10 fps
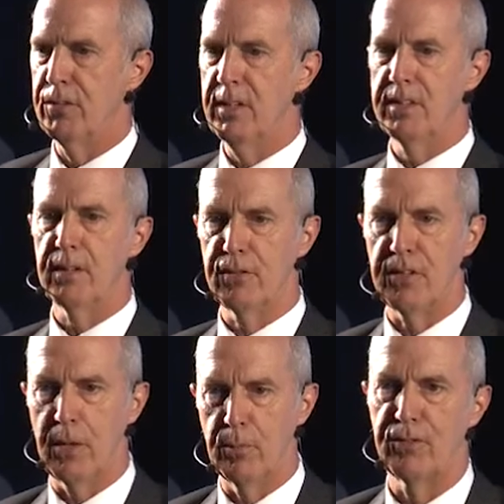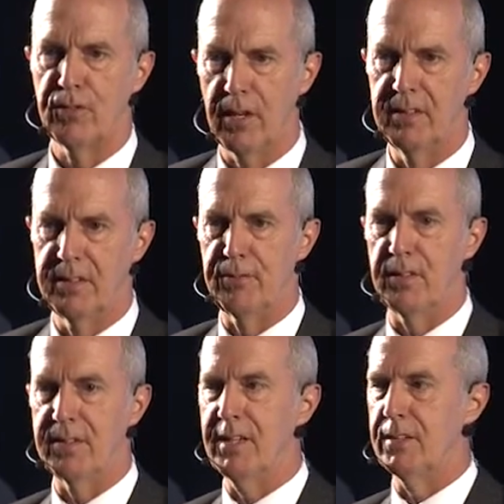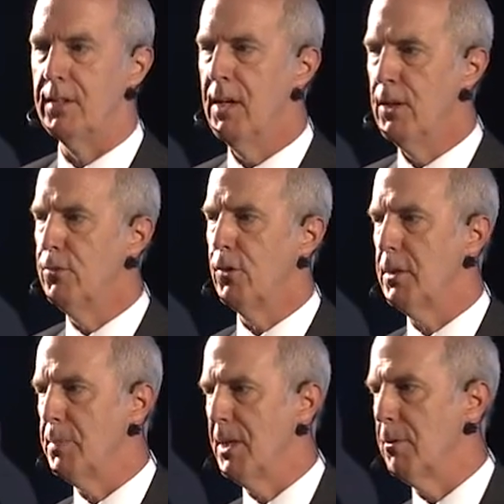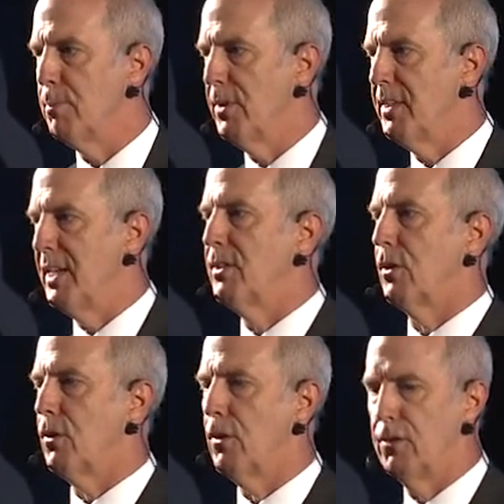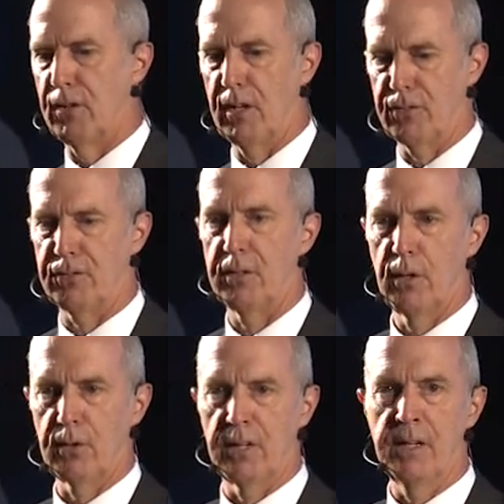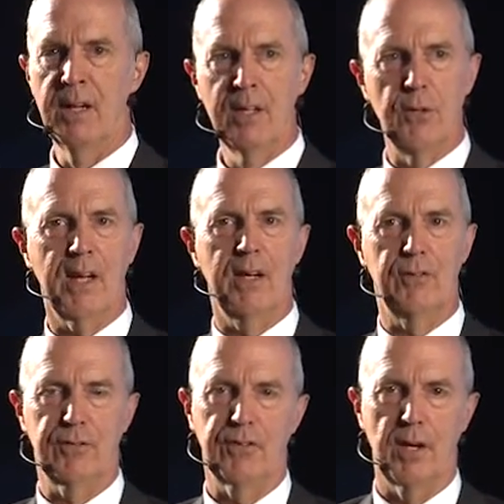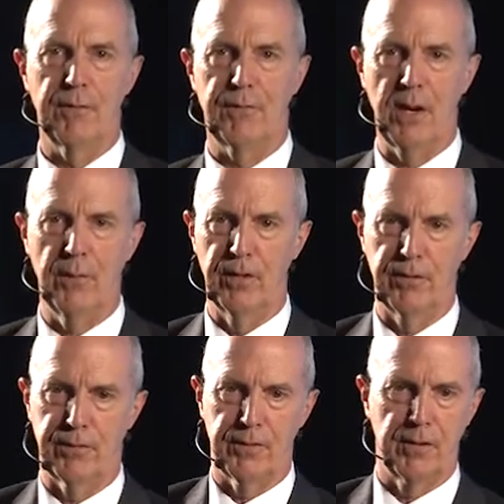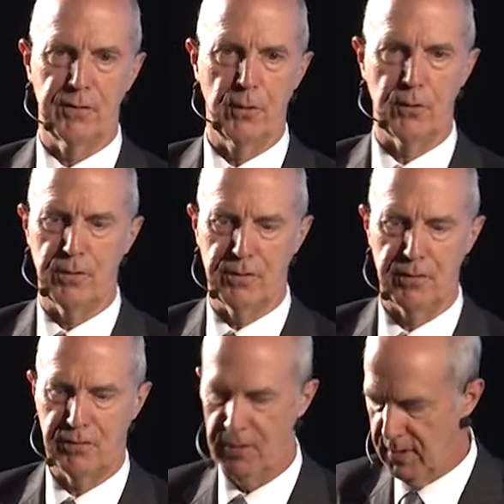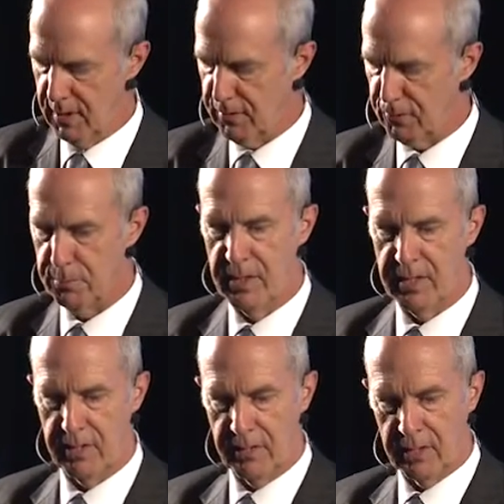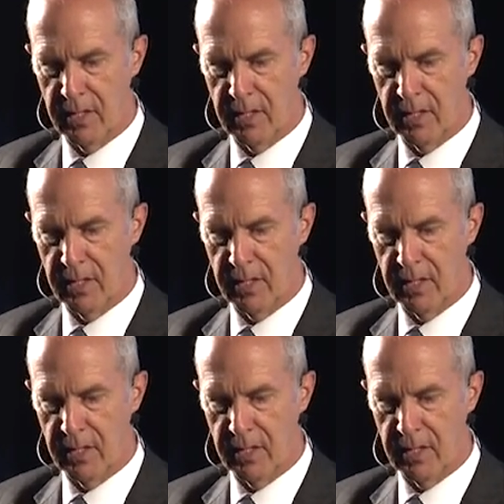you need to understand with scientific data, you've got to be able to put it into context, okay? You can't just say, I found this. If there's no context, it doesn't mean anything.